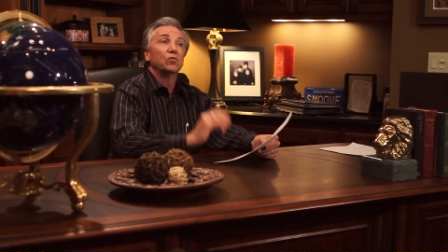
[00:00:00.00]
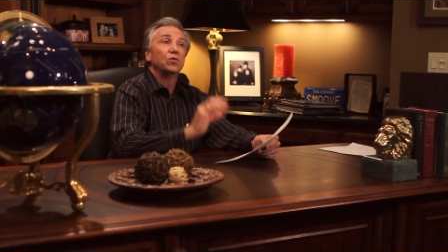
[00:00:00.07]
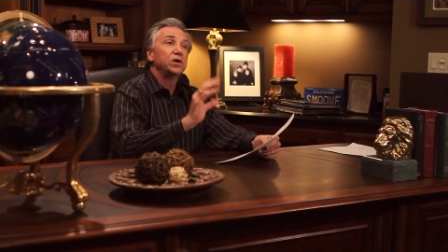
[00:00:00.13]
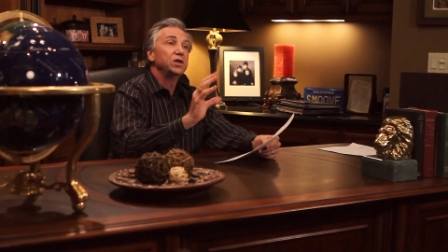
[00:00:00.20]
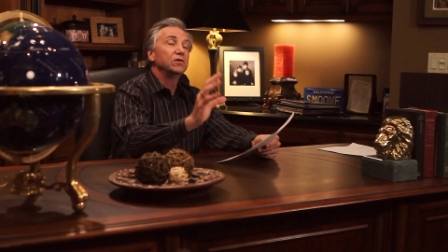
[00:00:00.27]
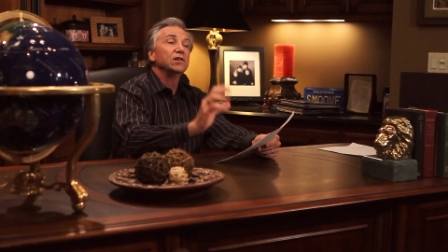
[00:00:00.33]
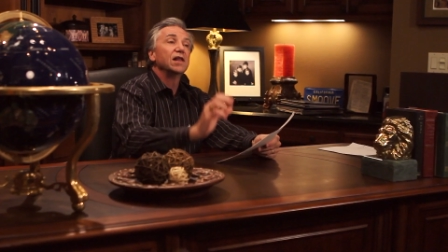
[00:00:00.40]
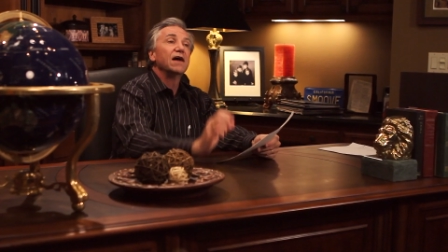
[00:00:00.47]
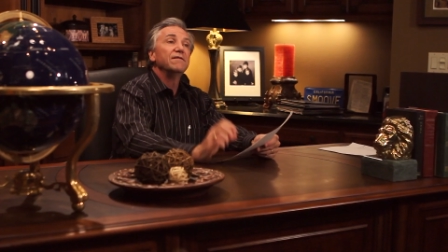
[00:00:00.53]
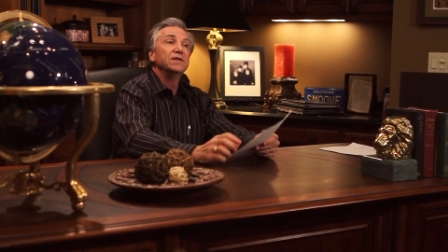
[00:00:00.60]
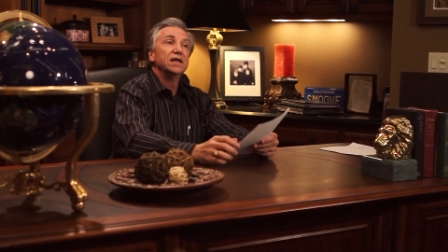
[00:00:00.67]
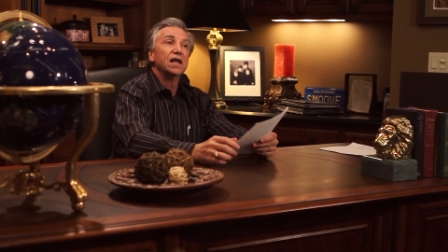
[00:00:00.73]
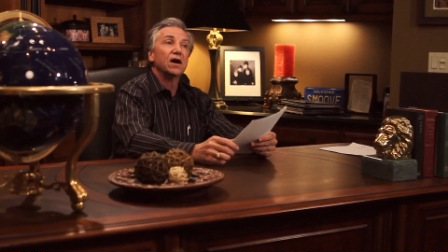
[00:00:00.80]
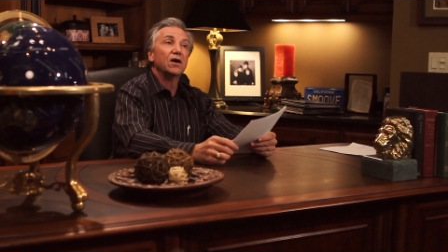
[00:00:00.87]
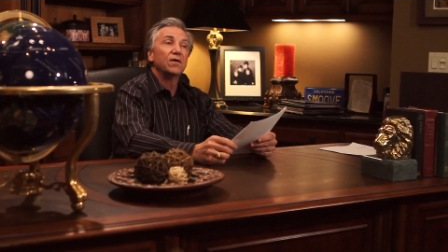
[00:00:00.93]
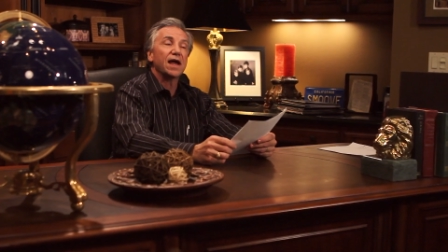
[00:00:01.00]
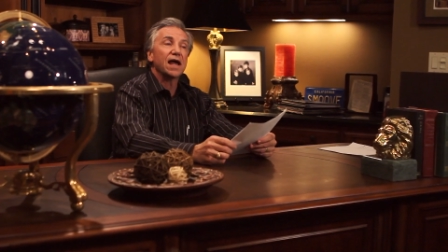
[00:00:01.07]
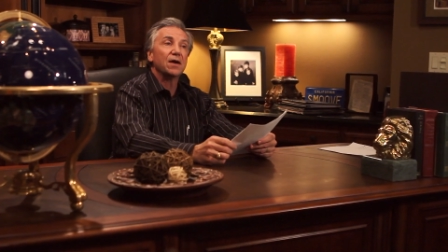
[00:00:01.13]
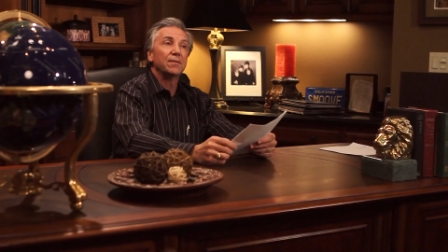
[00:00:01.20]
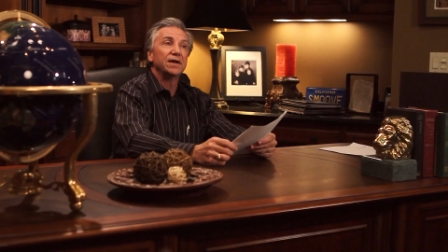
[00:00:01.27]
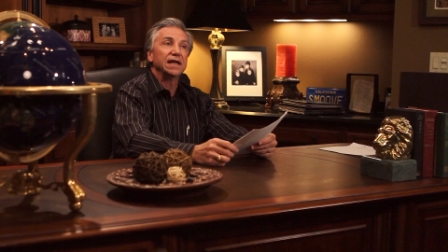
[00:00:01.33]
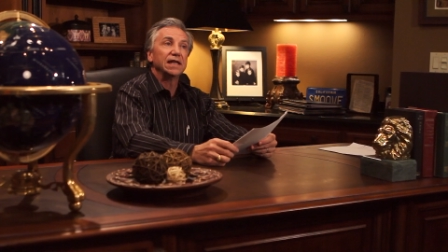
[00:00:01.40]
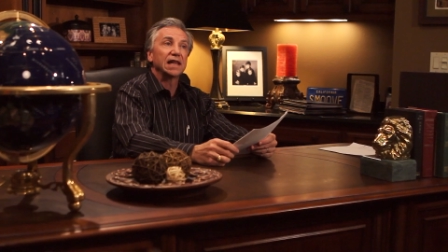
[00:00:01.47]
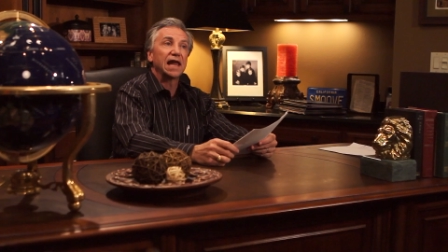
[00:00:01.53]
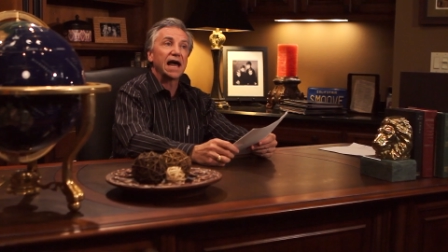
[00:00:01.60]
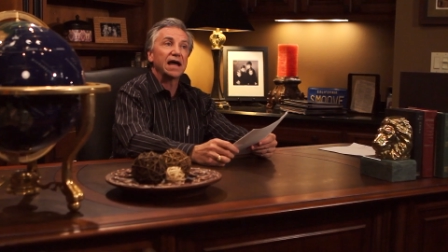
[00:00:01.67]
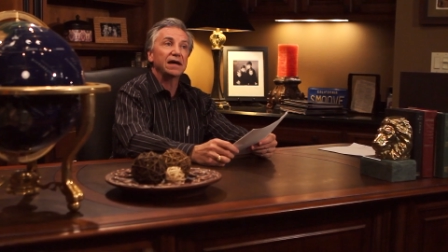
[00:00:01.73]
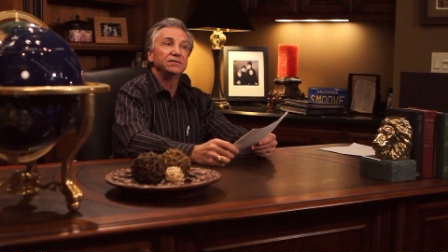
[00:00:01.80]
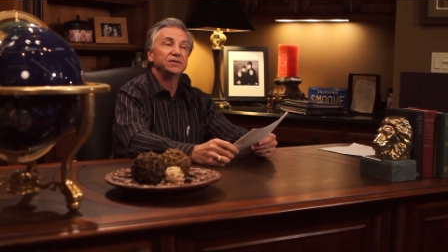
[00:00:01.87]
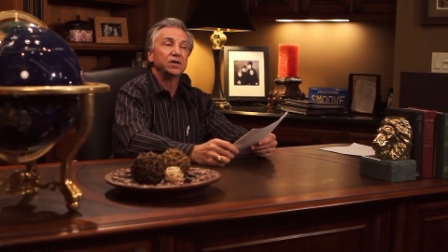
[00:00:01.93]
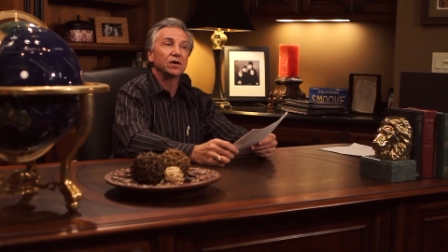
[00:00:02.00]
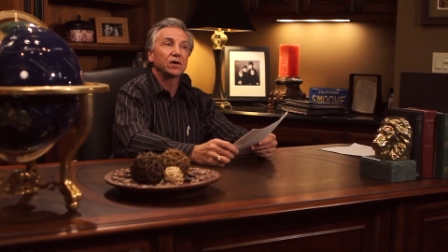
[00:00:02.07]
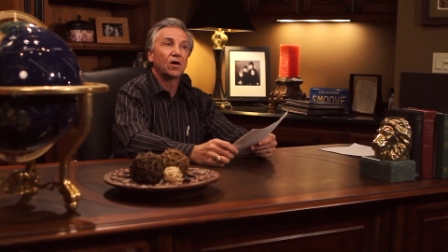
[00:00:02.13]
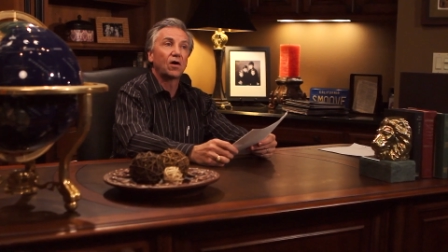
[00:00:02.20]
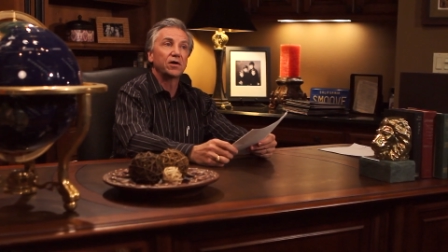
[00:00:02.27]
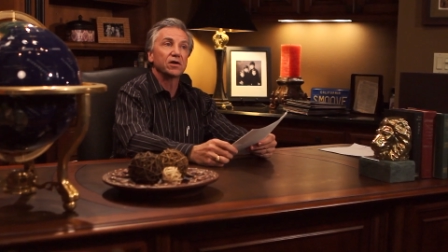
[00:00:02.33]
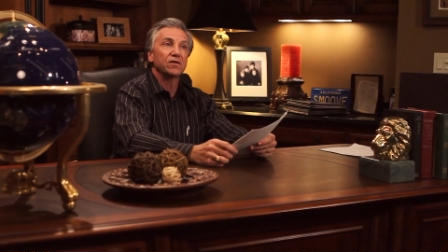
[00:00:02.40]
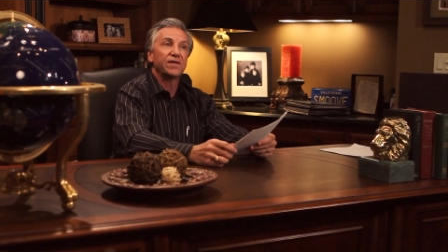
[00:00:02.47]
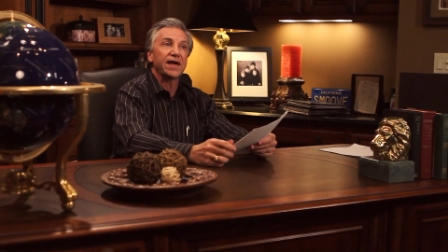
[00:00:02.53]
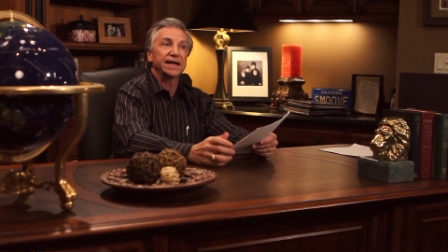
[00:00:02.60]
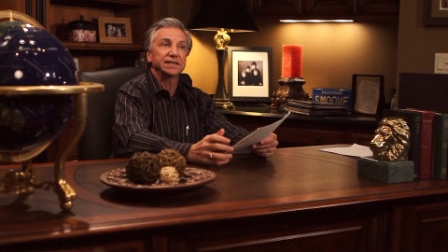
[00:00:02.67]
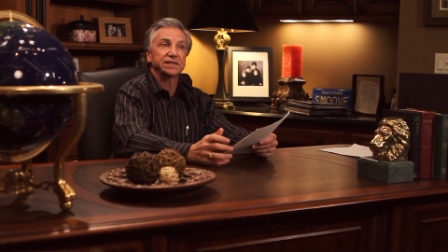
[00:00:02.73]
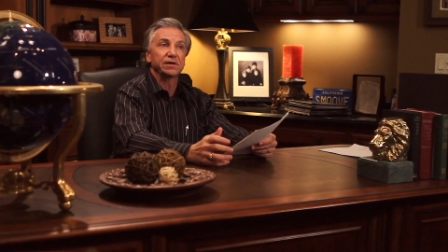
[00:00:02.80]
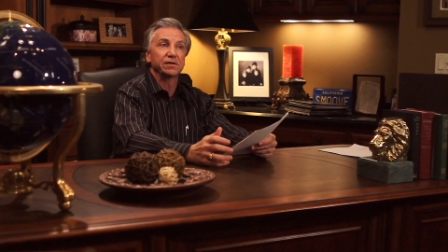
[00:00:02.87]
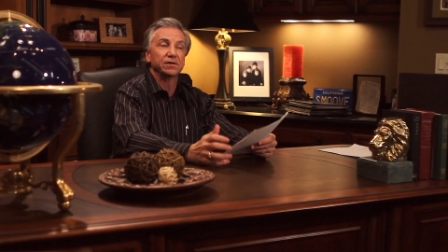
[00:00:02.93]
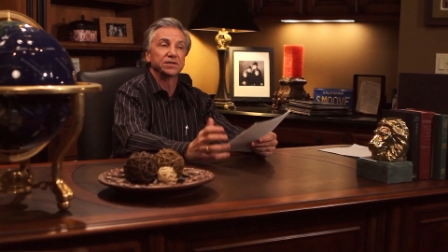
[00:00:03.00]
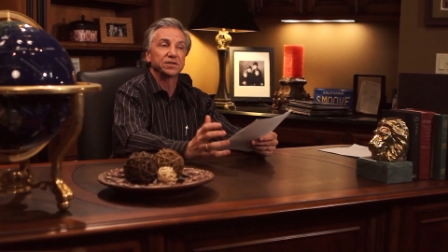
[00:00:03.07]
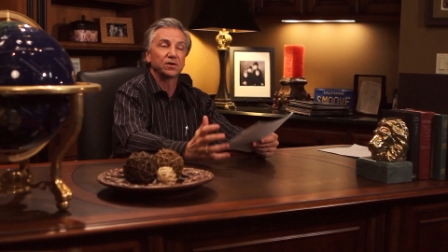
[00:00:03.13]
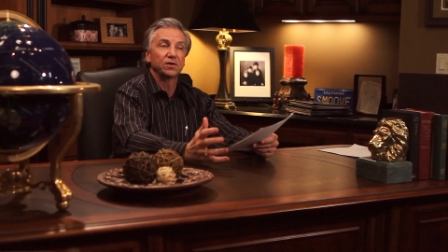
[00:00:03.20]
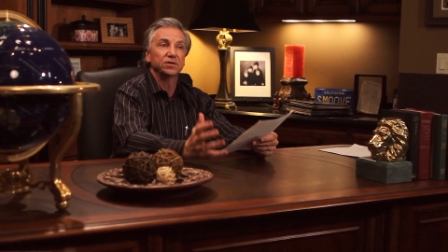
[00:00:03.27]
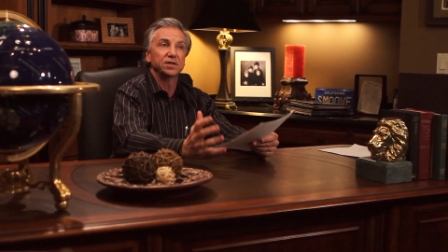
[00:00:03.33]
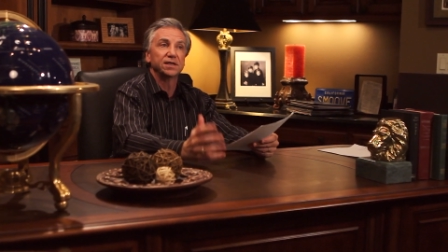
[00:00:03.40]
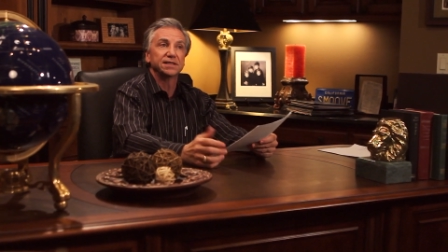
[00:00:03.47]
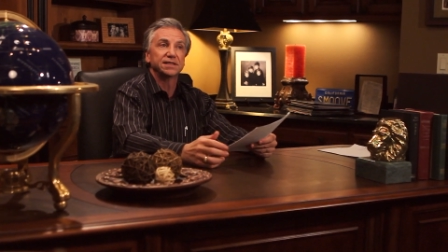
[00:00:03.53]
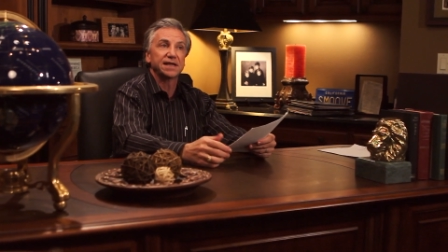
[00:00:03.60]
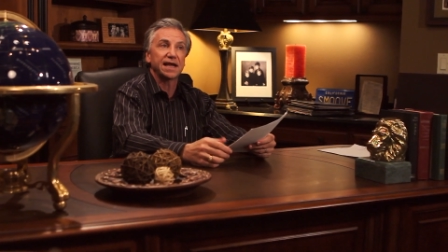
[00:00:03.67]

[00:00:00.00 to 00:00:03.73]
Wouldn't you love to know how many lives your cardiovascular surgeon has